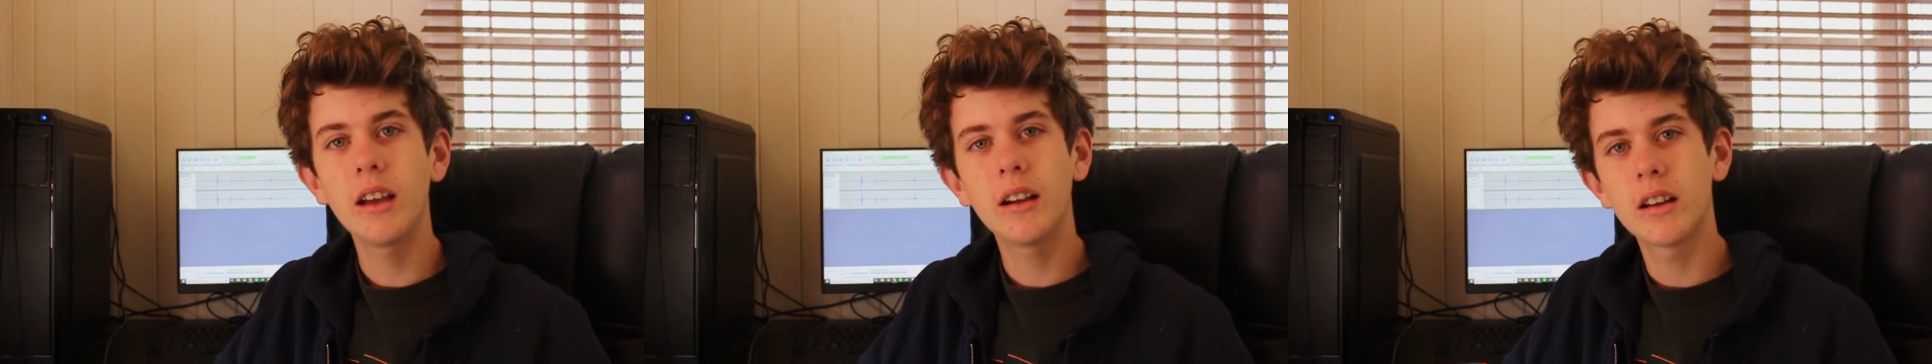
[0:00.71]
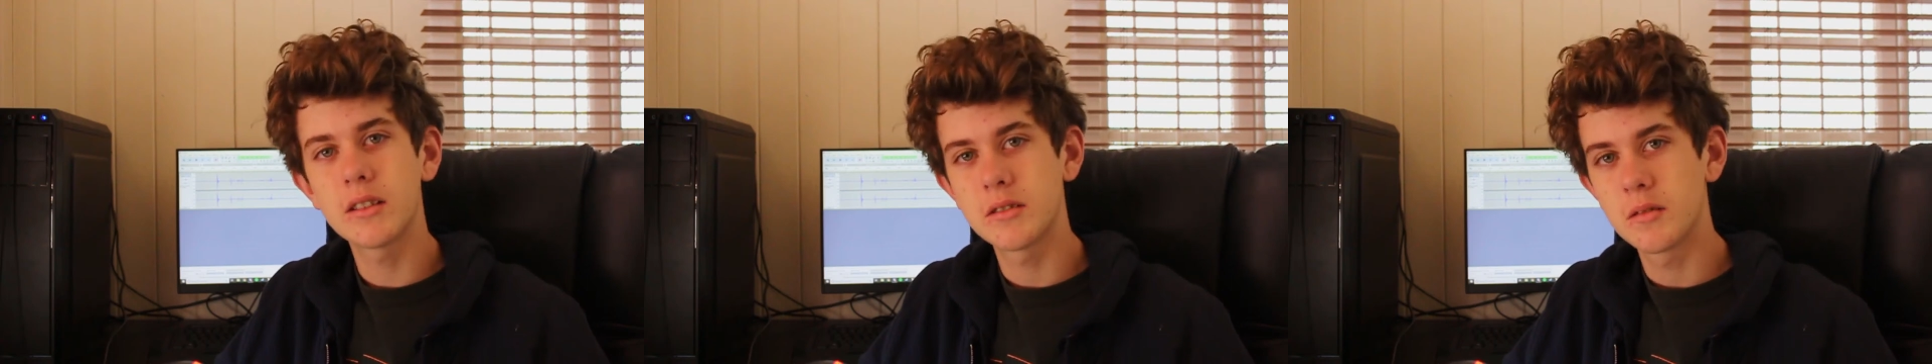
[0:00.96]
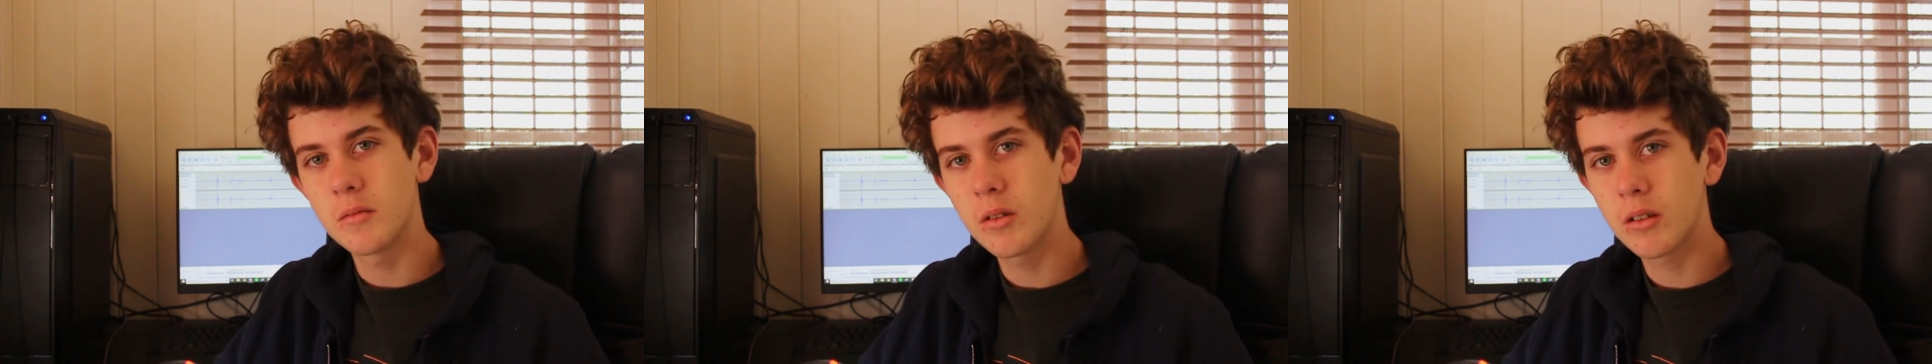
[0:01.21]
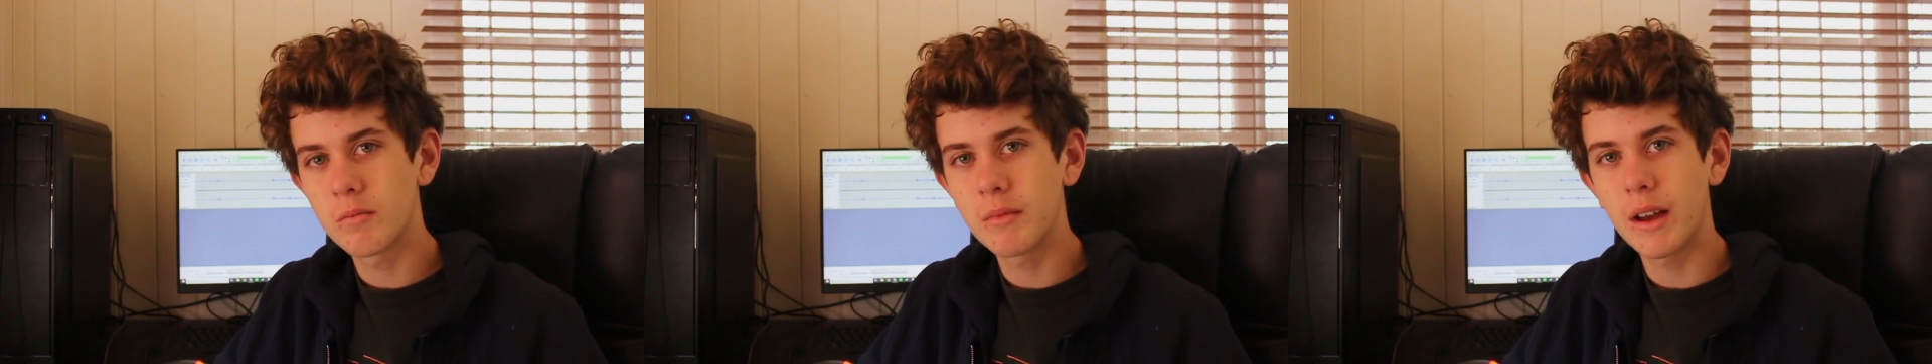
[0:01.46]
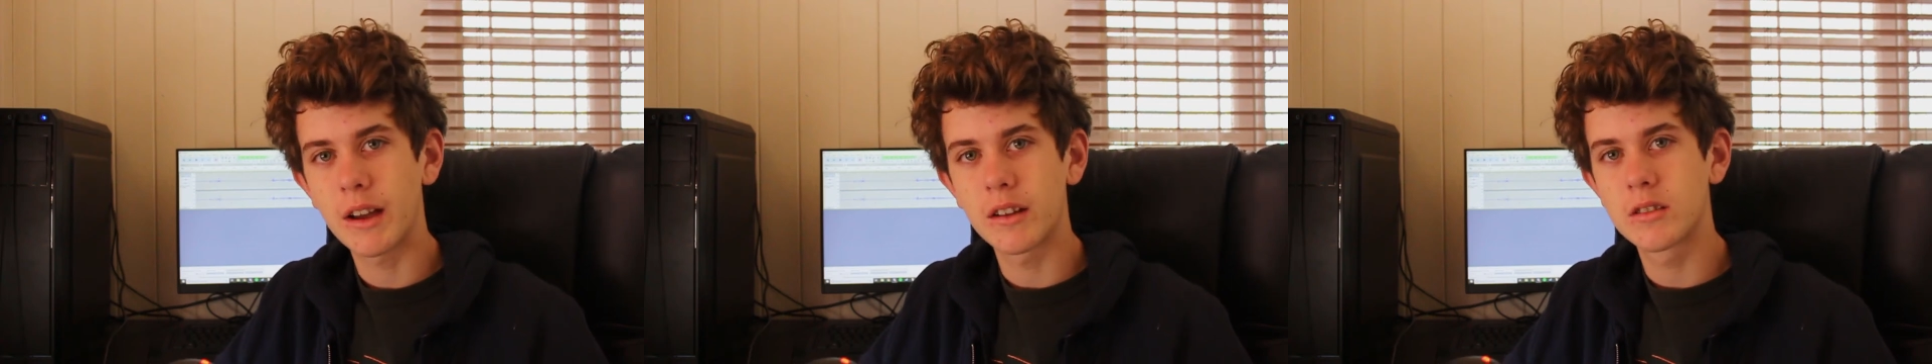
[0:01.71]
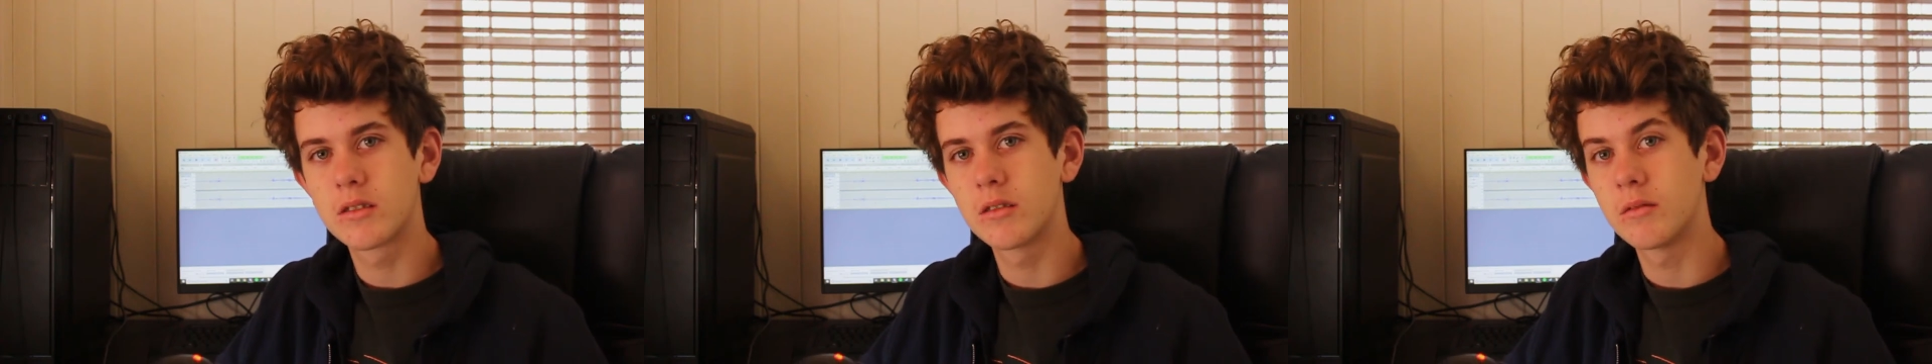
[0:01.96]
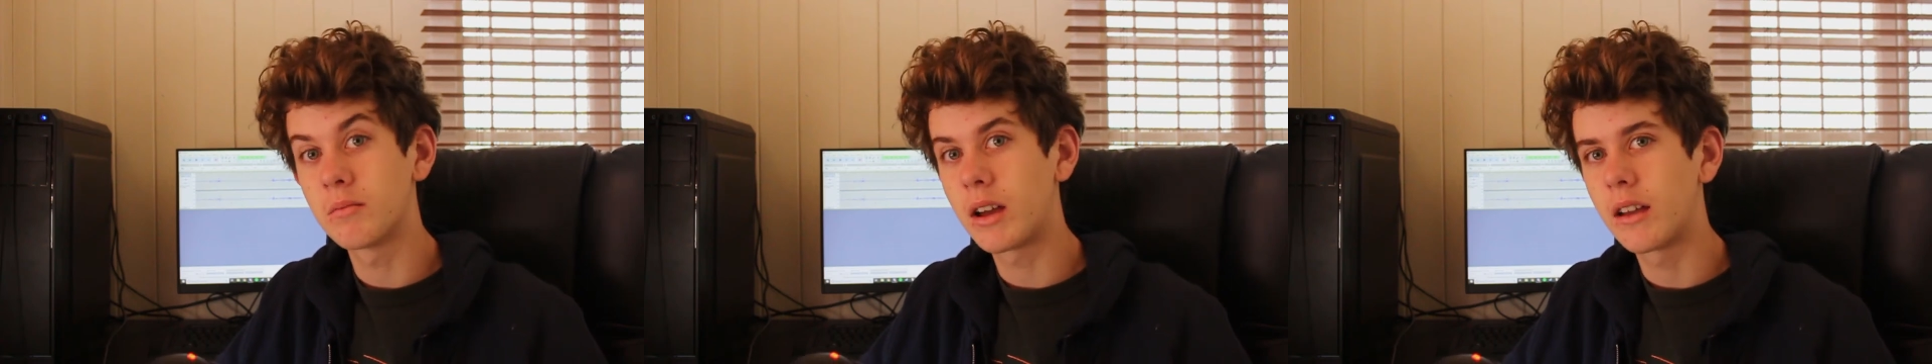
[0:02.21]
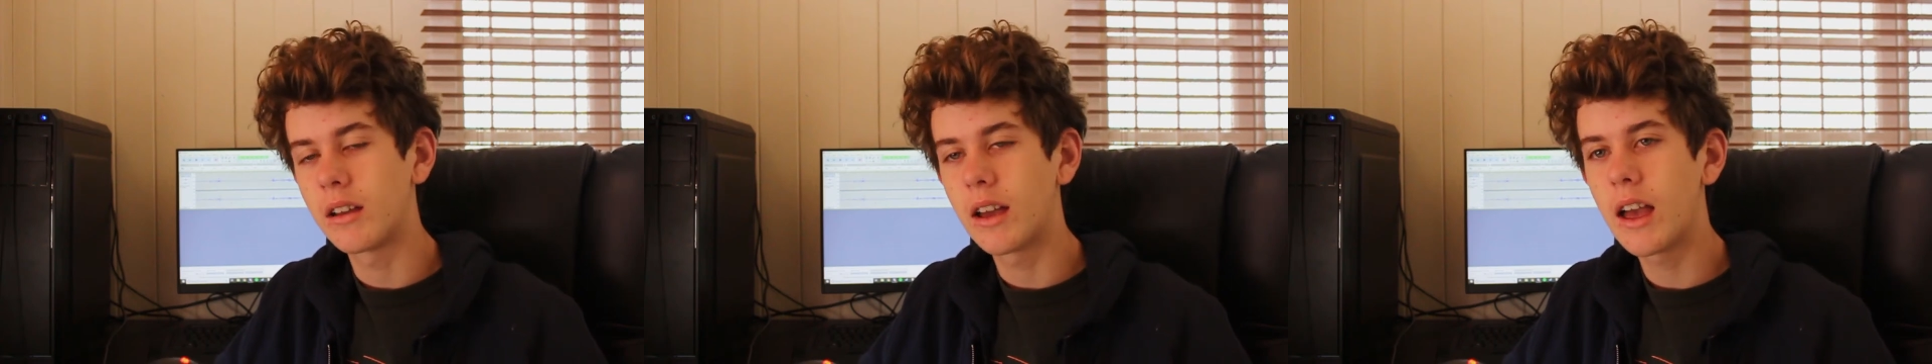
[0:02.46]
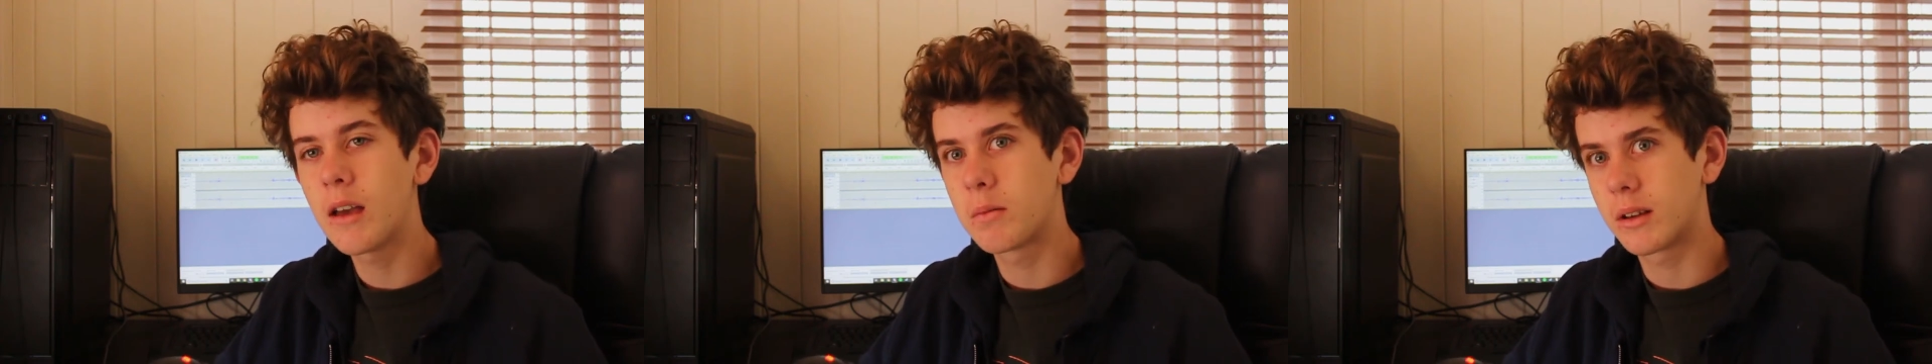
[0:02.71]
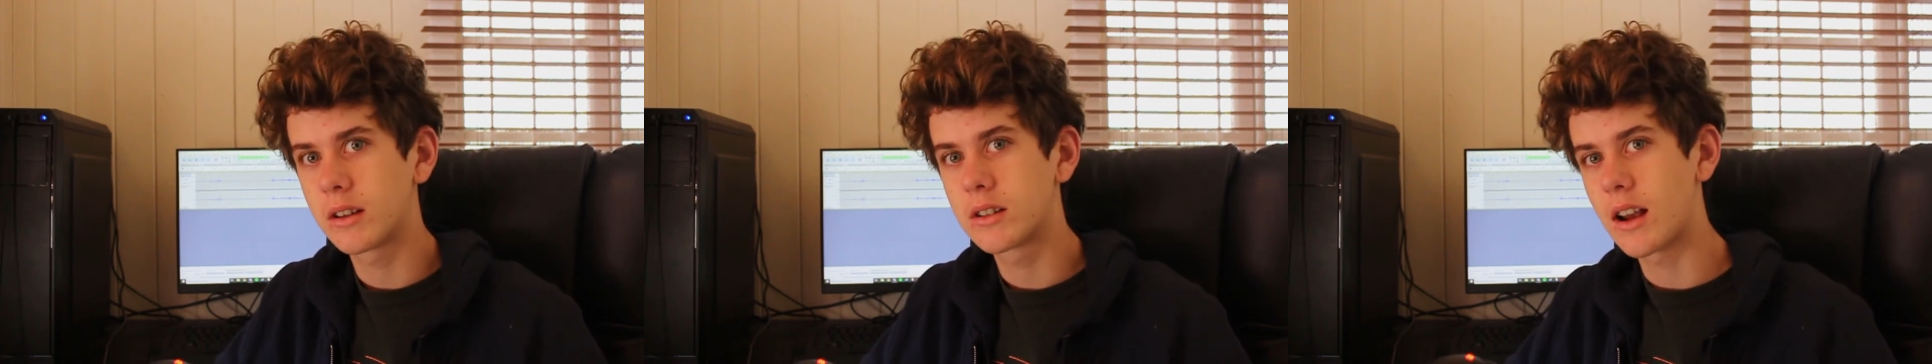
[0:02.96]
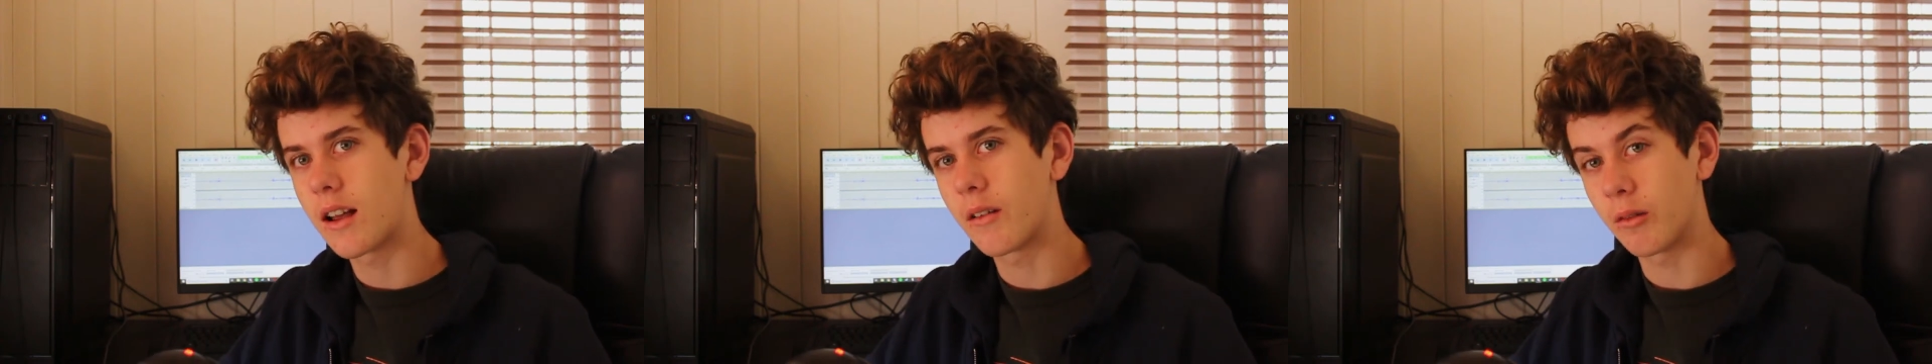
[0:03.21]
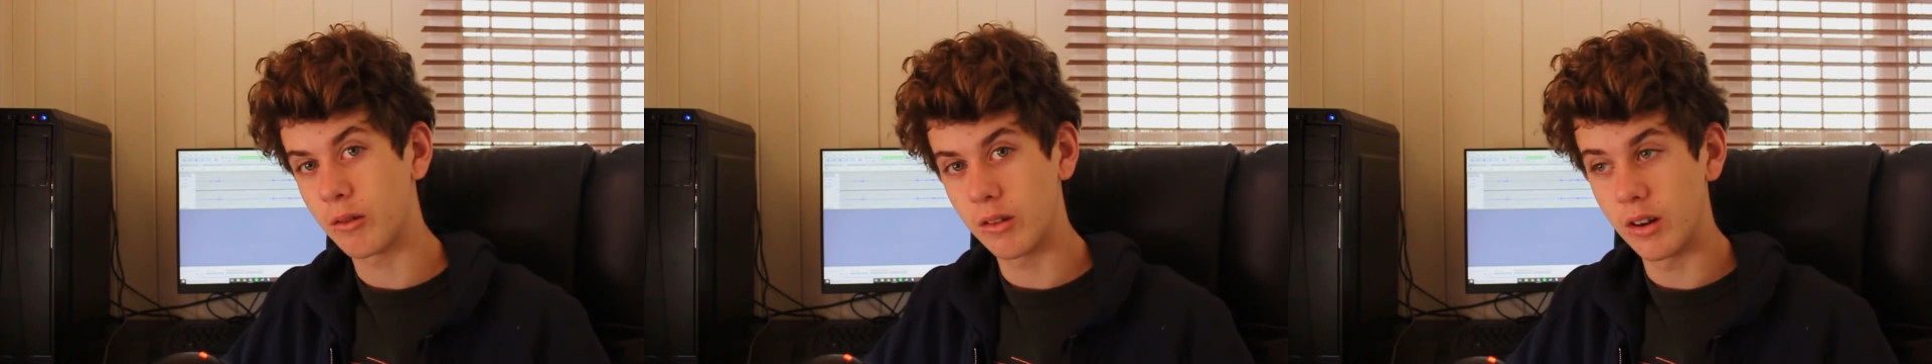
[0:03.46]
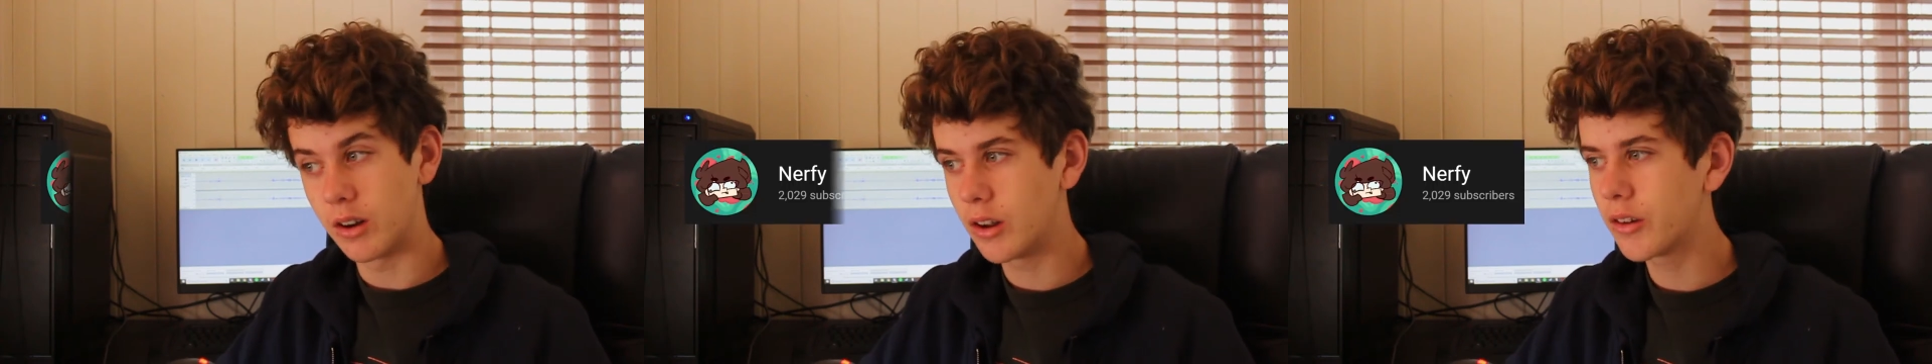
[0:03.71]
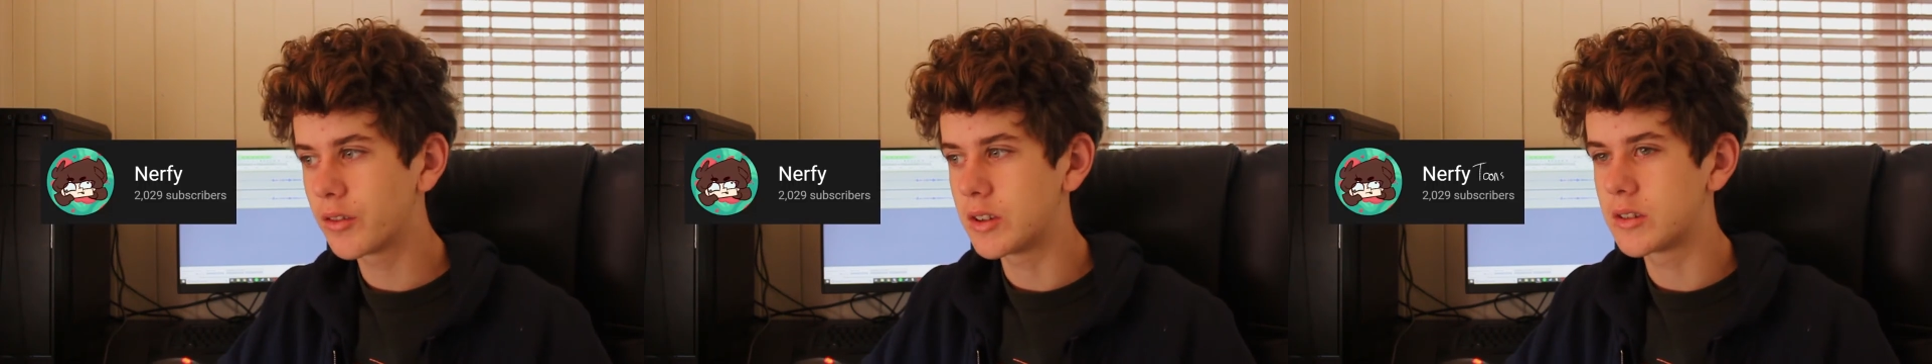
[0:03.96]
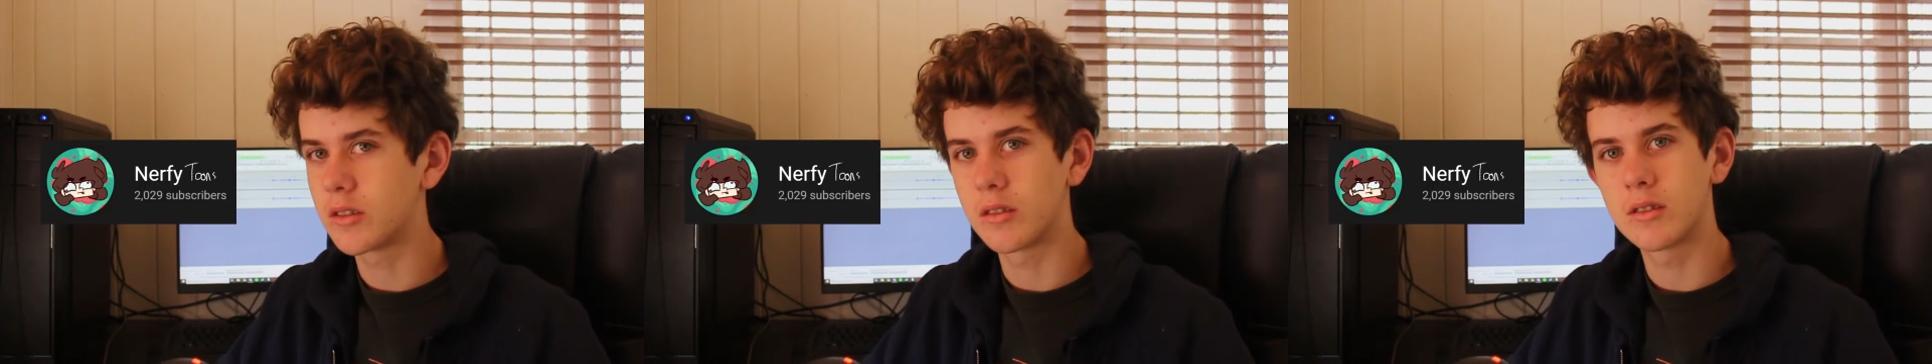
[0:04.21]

Hey guys, welcome back to my epic channel, Nerfy